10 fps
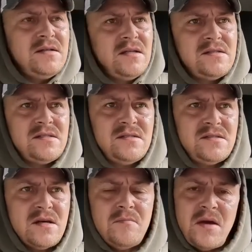This
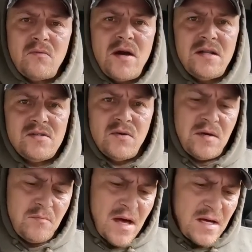something ain't right. So
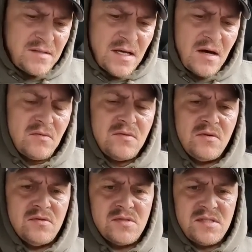he backs out,
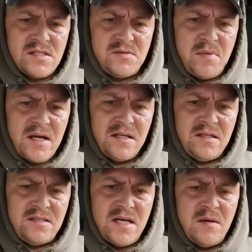goes, sits back at
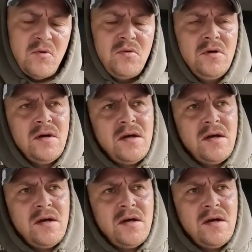the table,